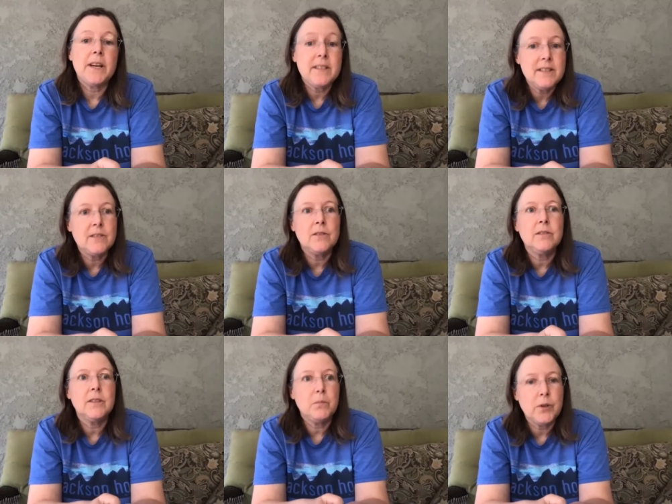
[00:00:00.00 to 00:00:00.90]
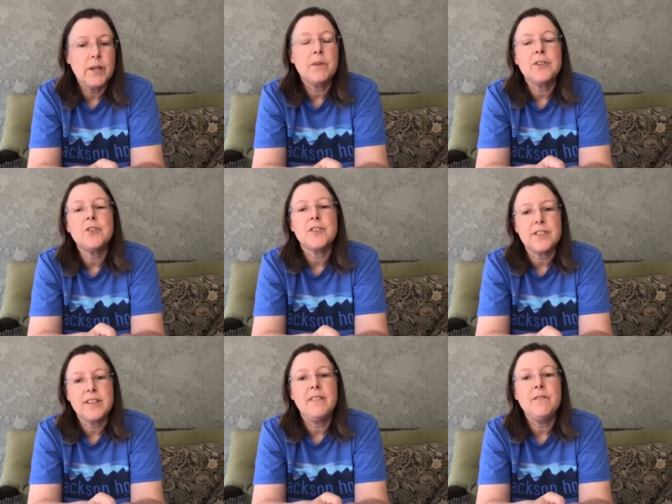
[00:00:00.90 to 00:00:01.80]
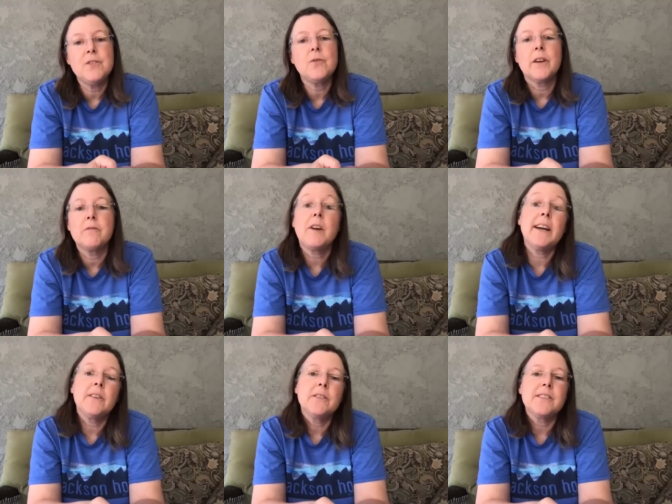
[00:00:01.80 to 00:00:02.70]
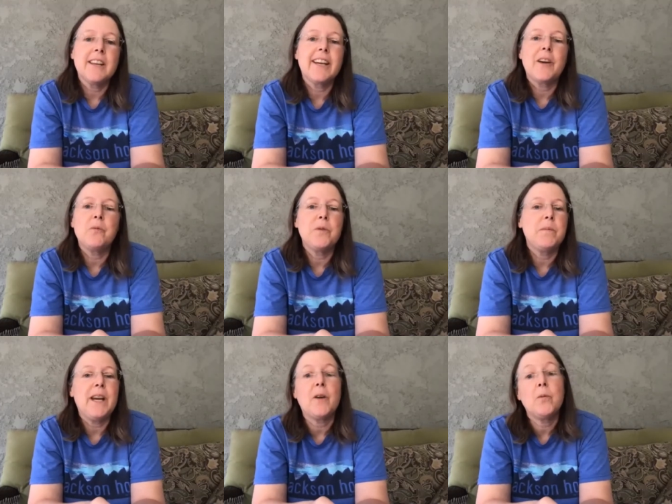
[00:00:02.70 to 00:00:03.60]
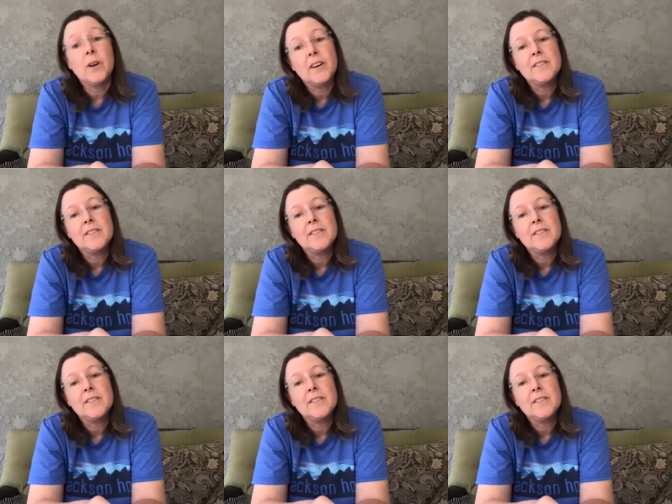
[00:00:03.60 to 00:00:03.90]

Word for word: I still am pretty much just inventorying files like I would be at work.